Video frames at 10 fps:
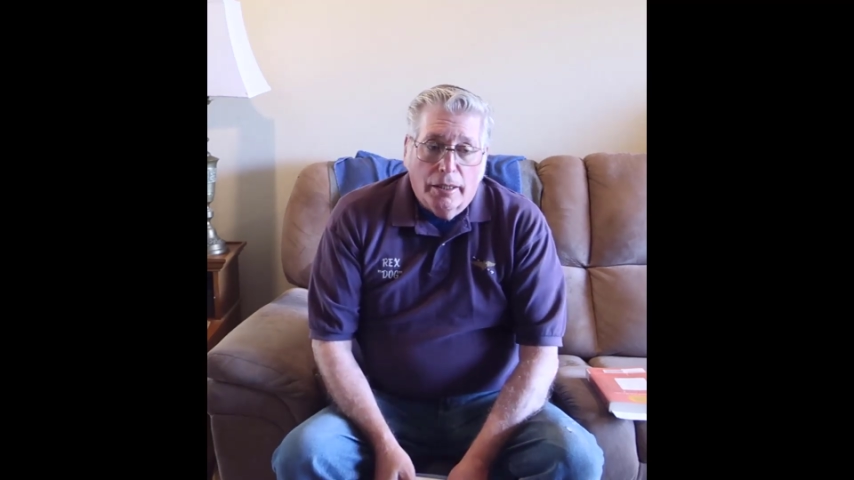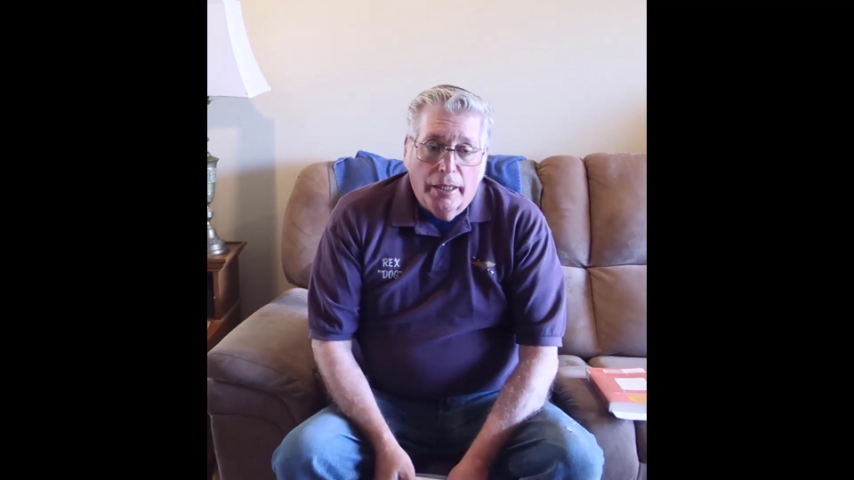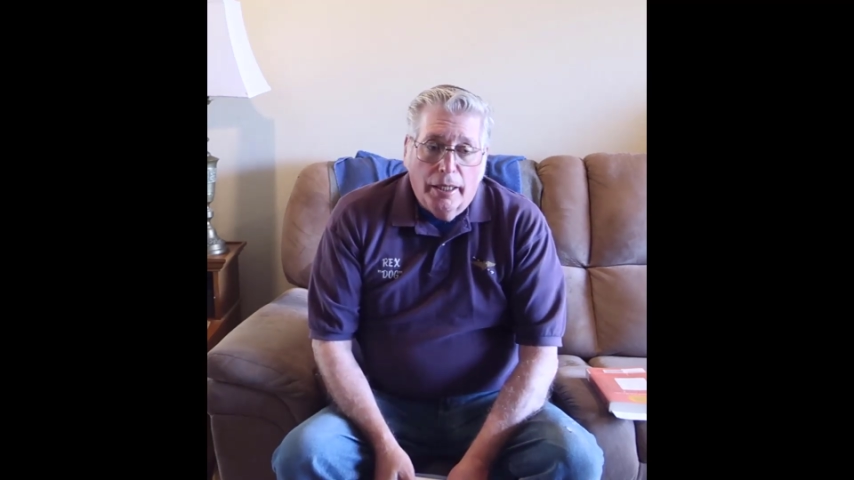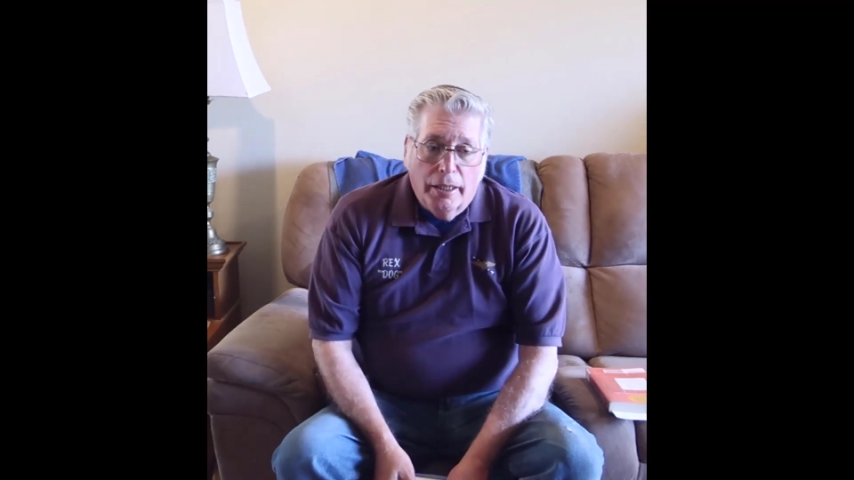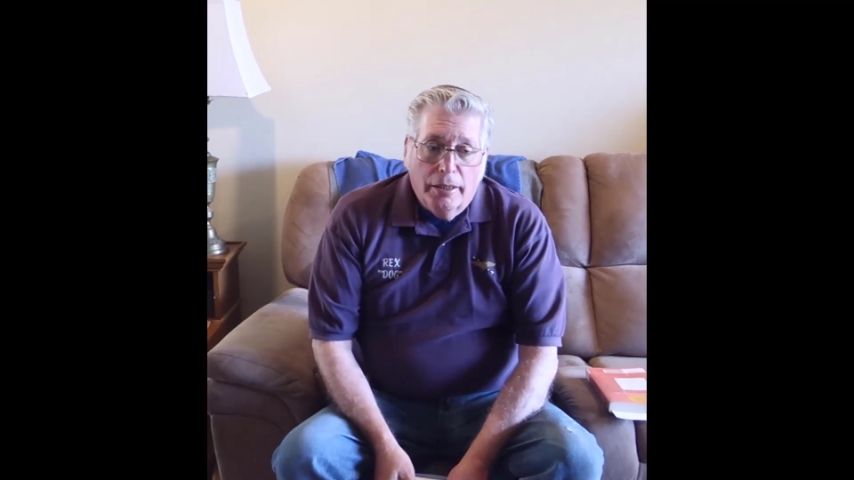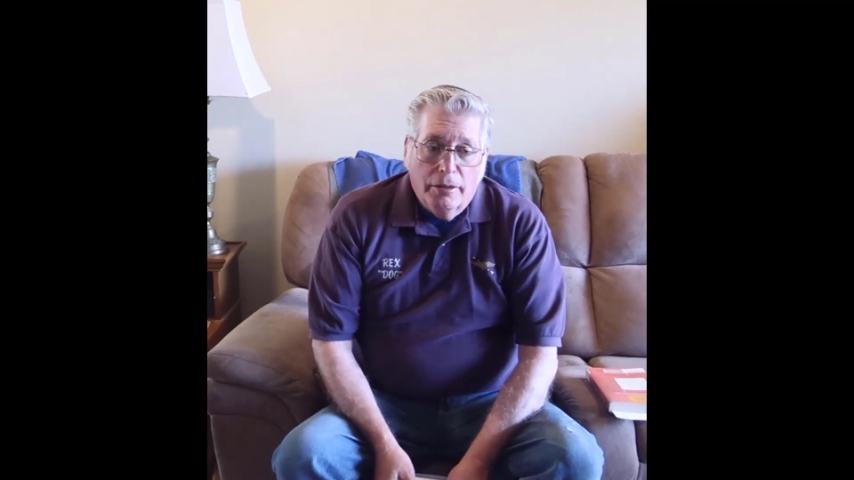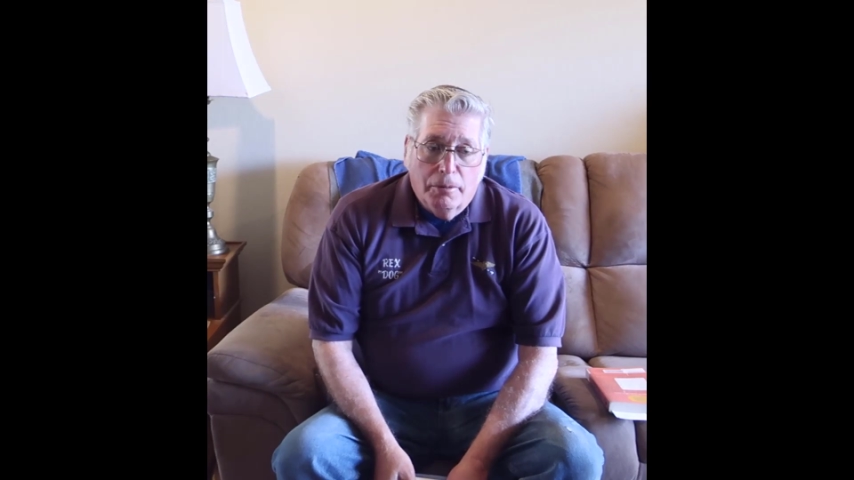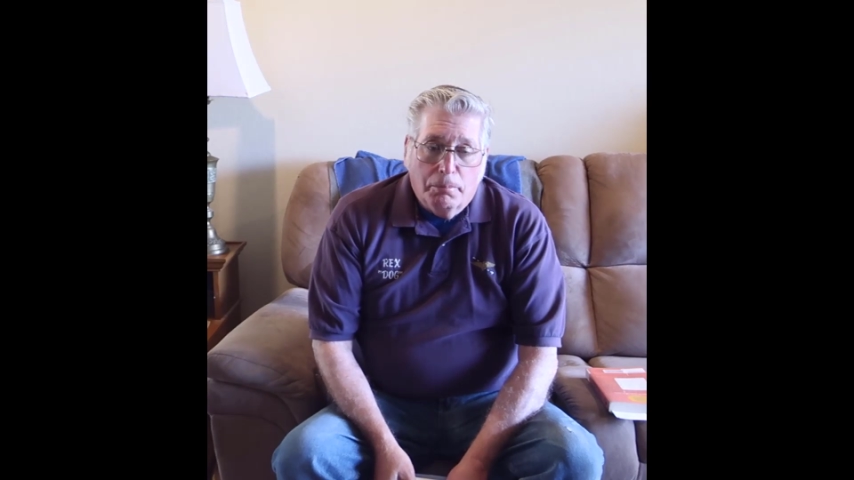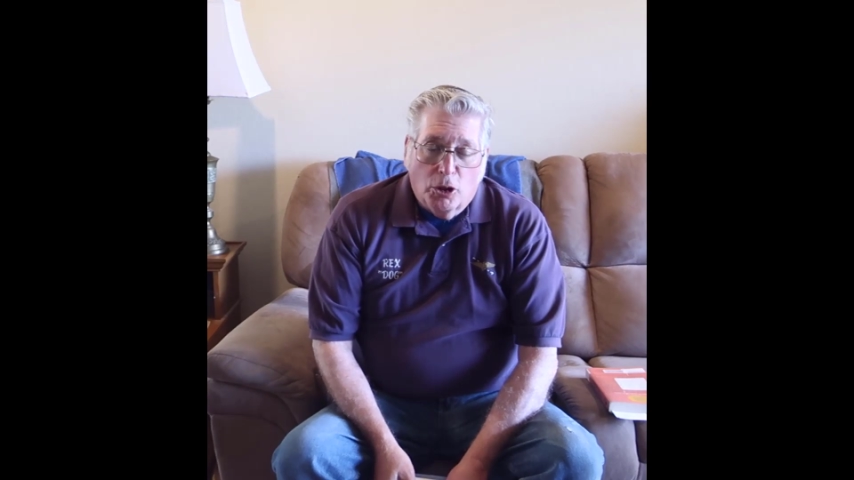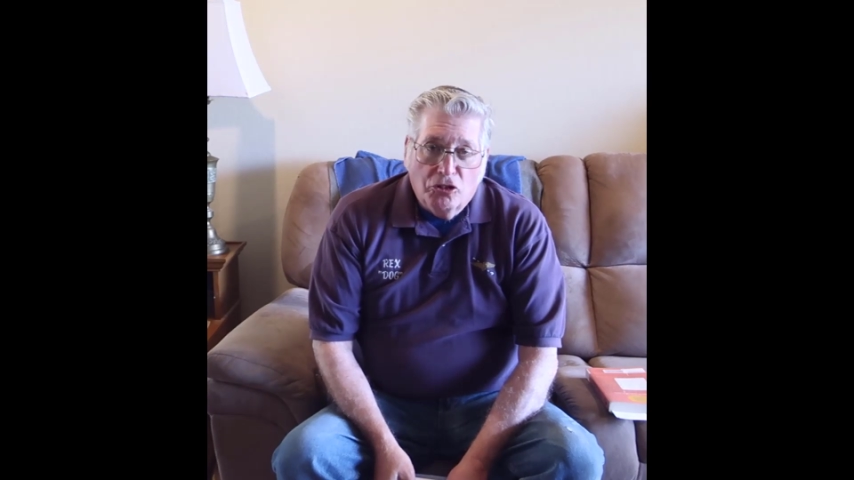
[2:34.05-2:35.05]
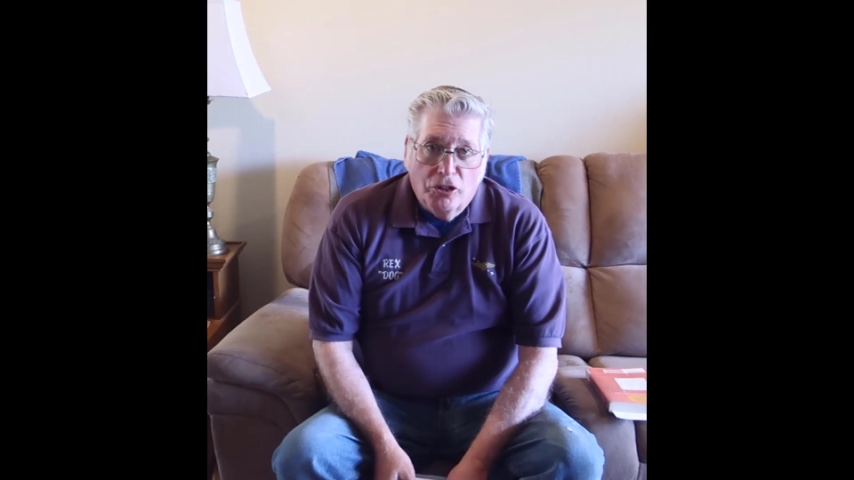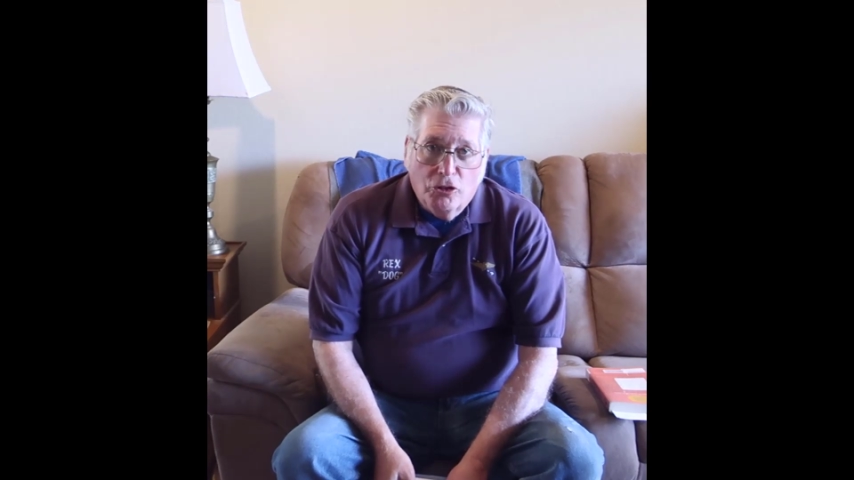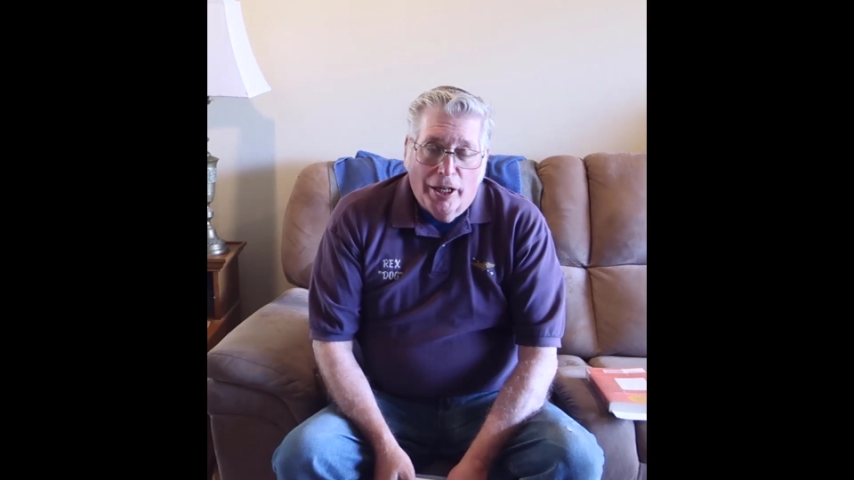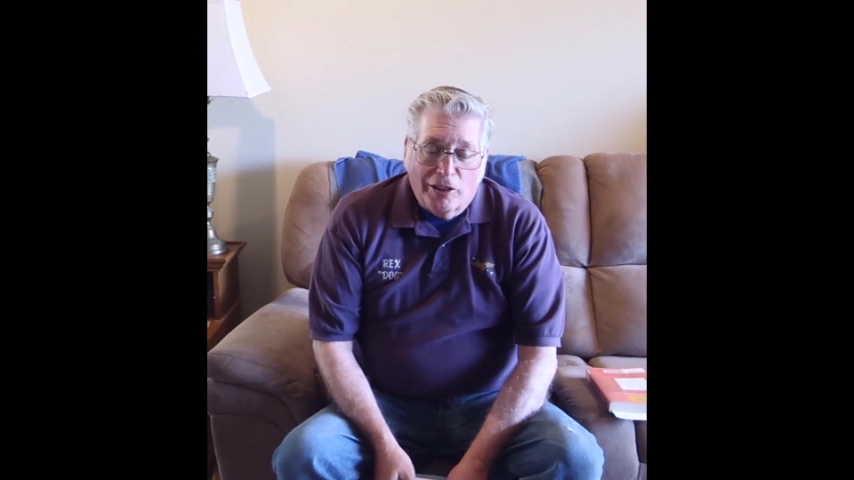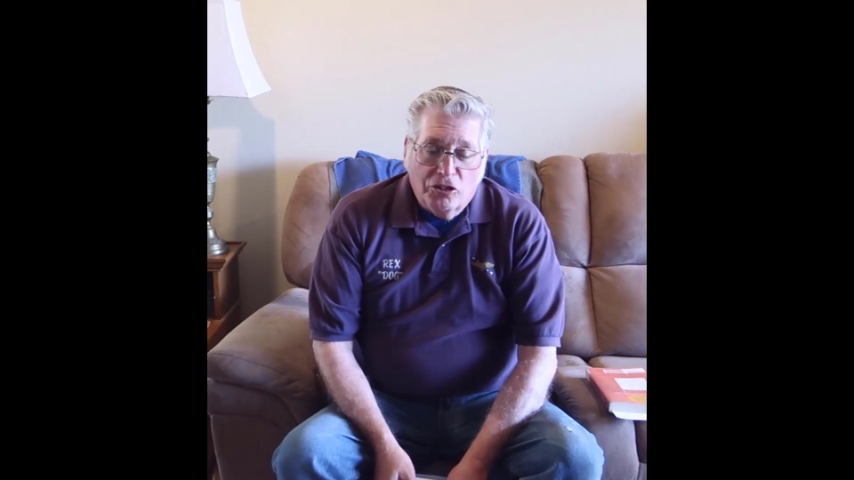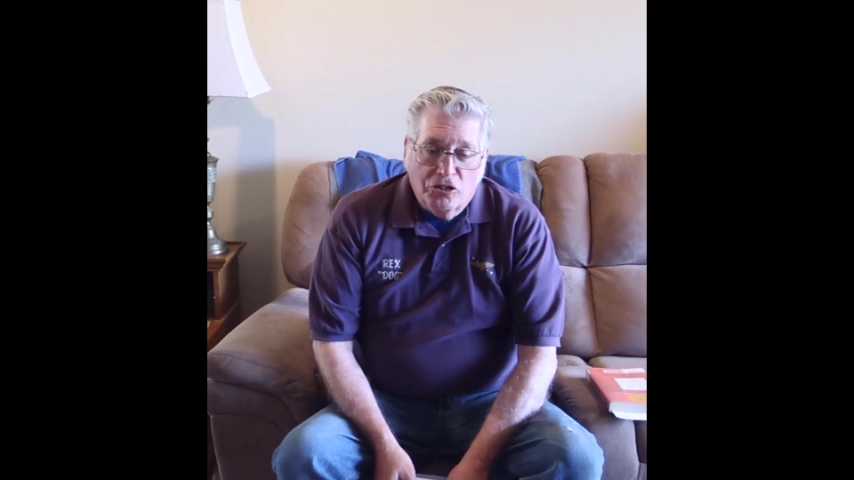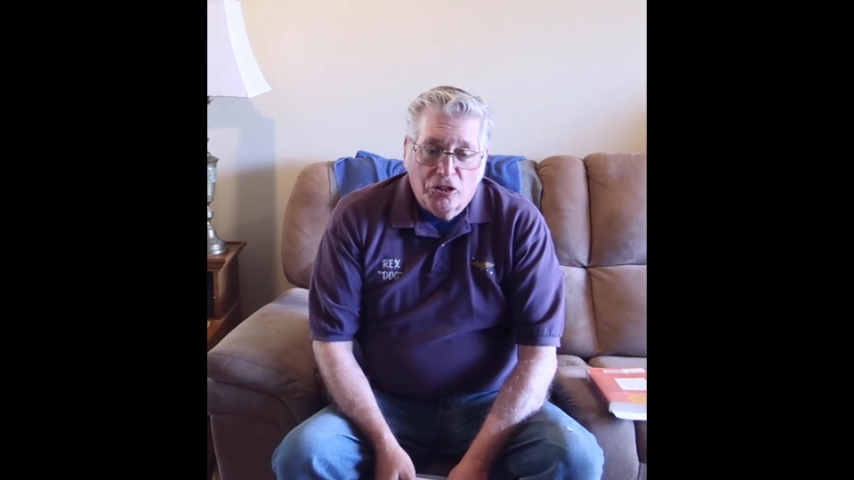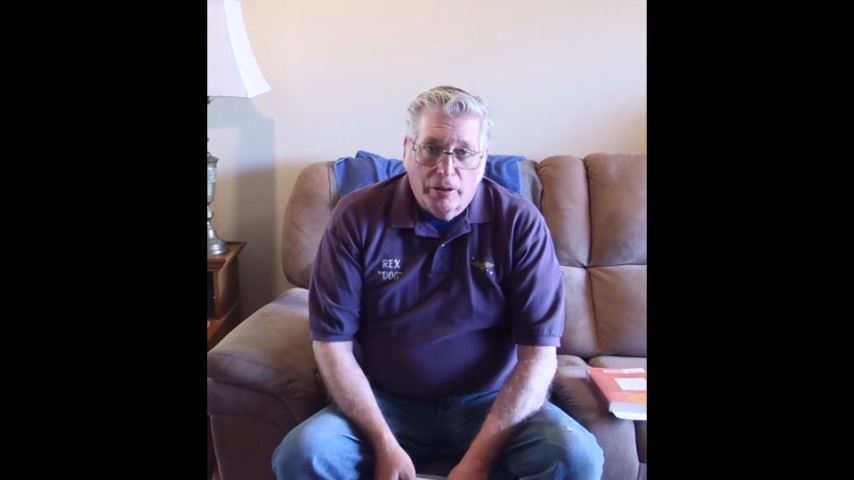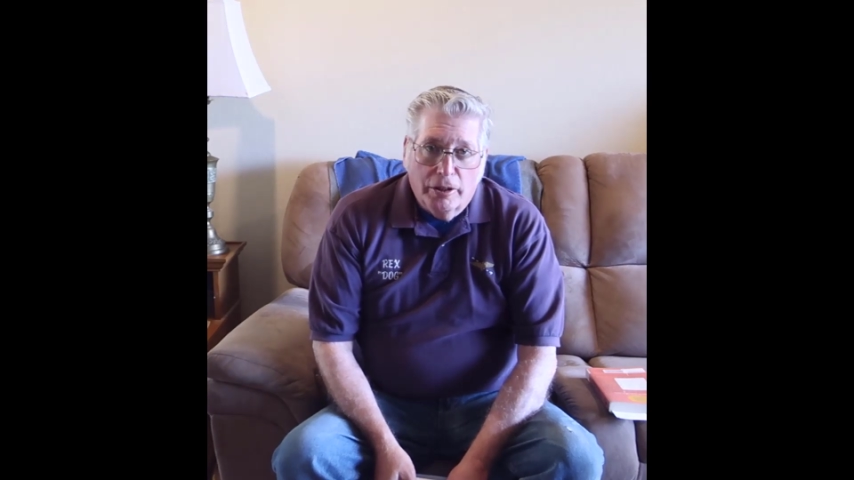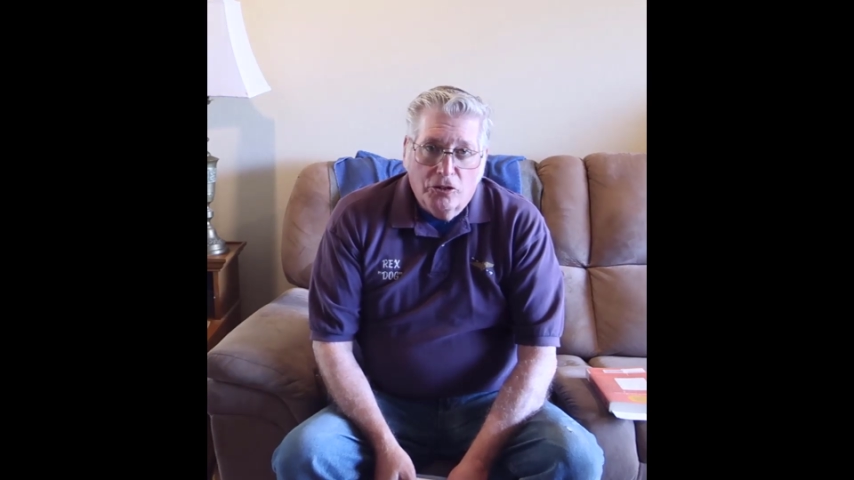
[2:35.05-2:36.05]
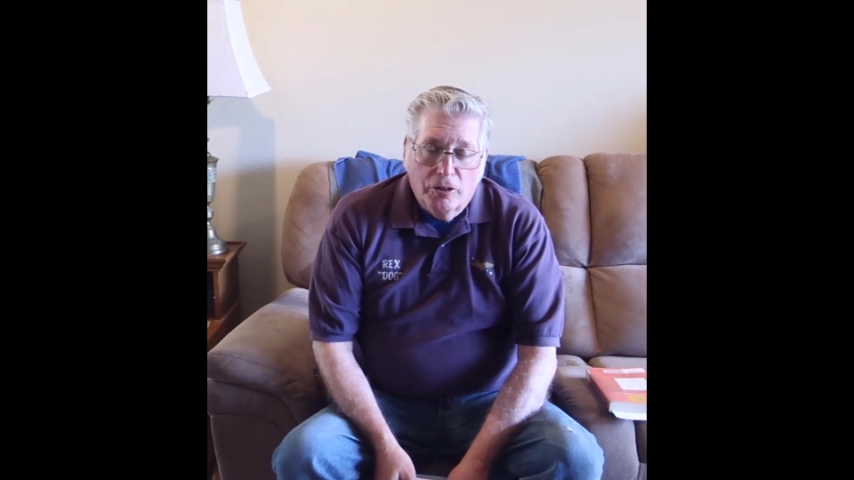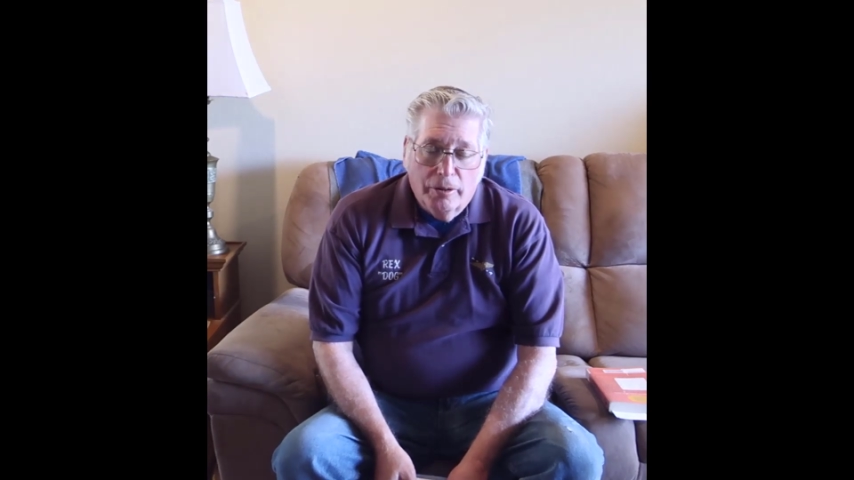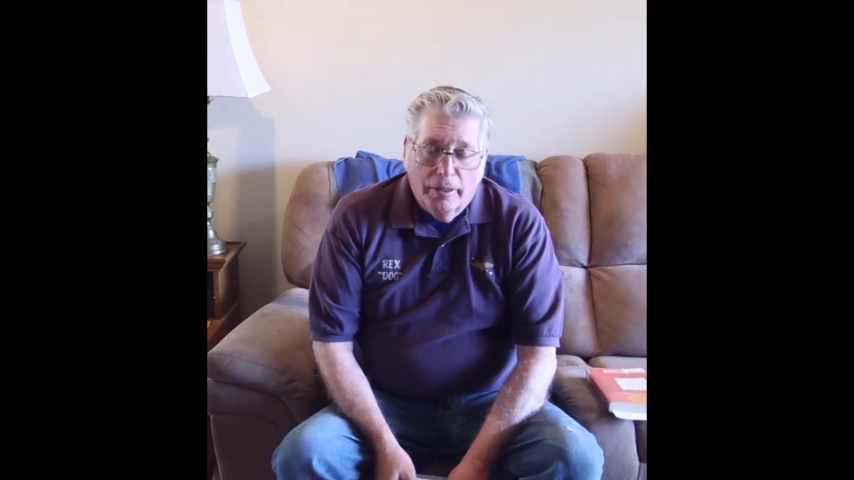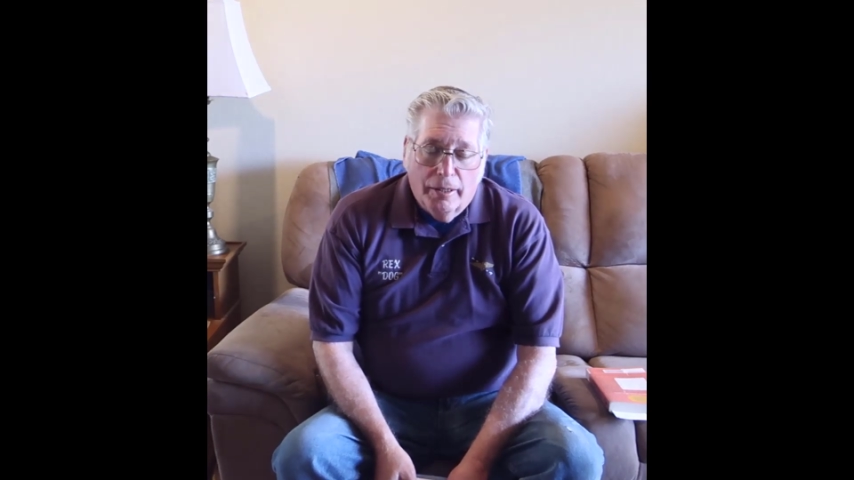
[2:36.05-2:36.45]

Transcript: The Percy Jackson series,